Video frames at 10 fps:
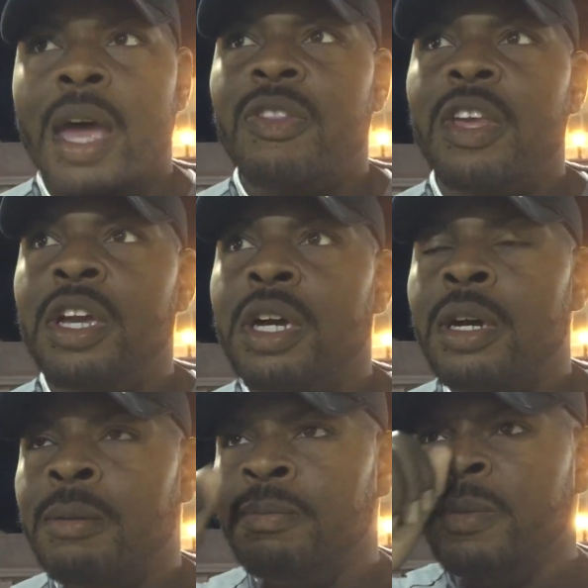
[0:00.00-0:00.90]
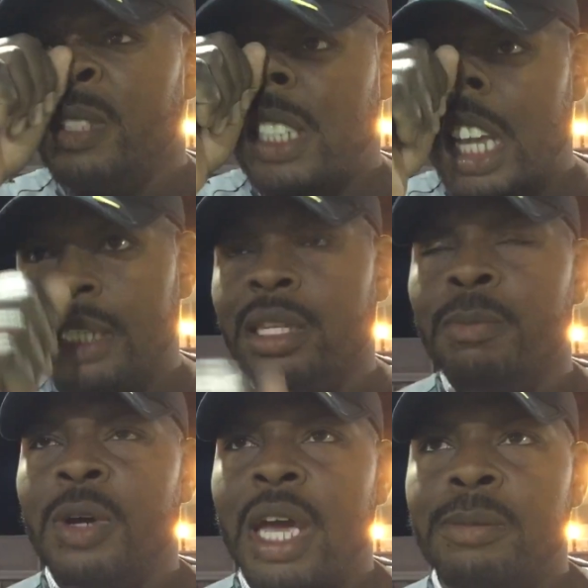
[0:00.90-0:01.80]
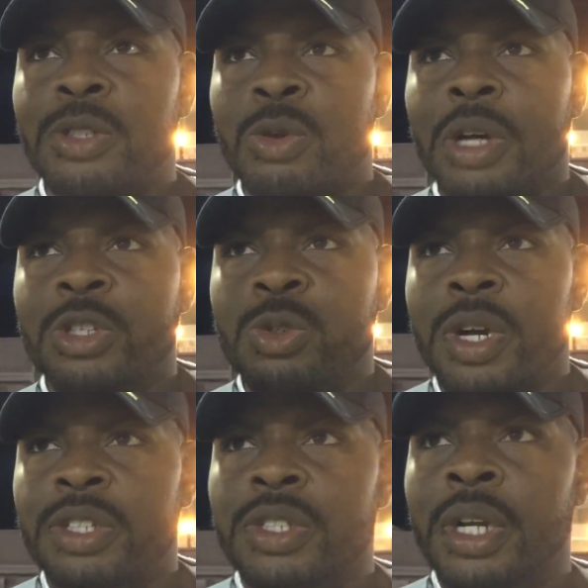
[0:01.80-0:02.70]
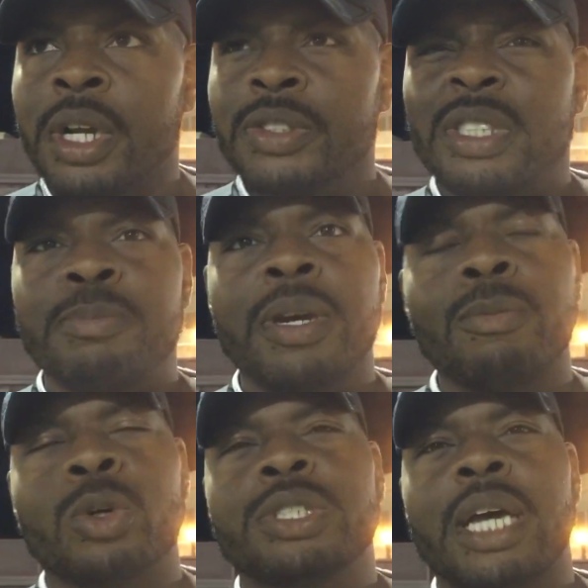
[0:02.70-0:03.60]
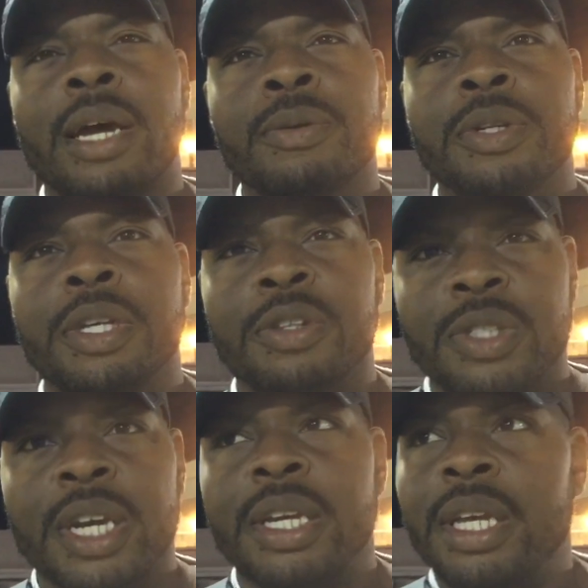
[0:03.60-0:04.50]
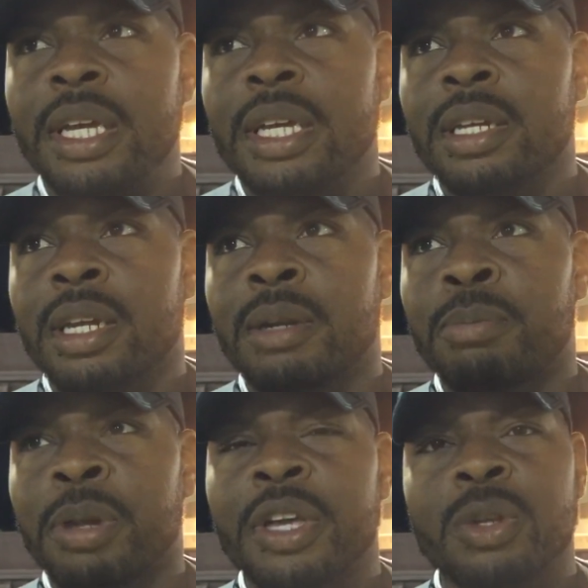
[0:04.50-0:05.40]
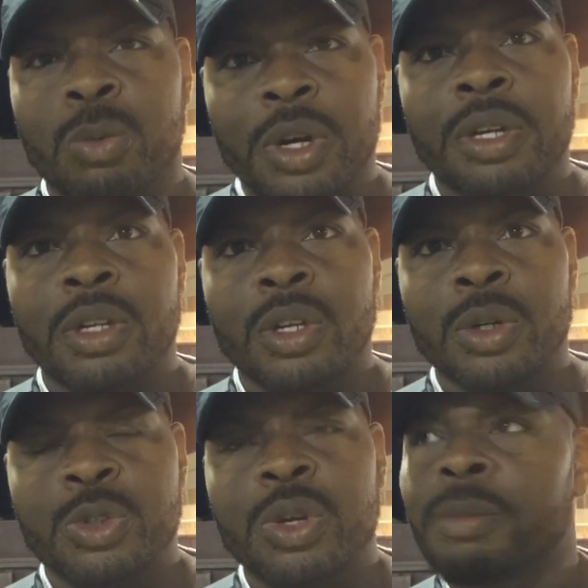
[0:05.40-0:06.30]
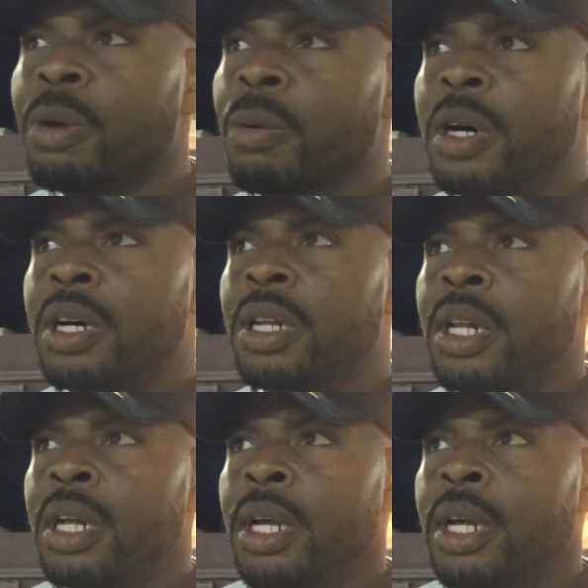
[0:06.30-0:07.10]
I think these last couple games and throughout the stretch, just being more sound in their technique and playing the run, you know, extremely well.